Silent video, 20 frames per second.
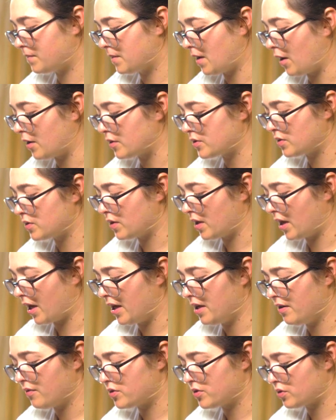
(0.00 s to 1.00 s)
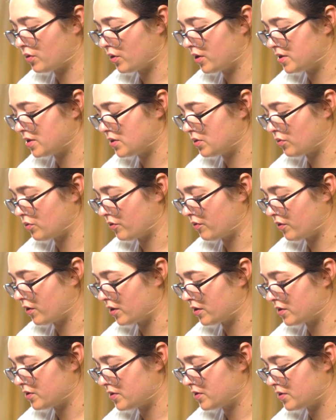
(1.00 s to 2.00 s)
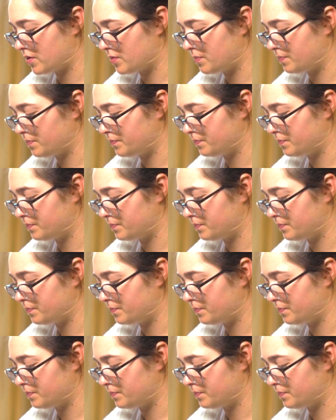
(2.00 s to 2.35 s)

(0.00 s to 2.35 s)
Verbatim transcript: Also the Eight of Swords in reverse,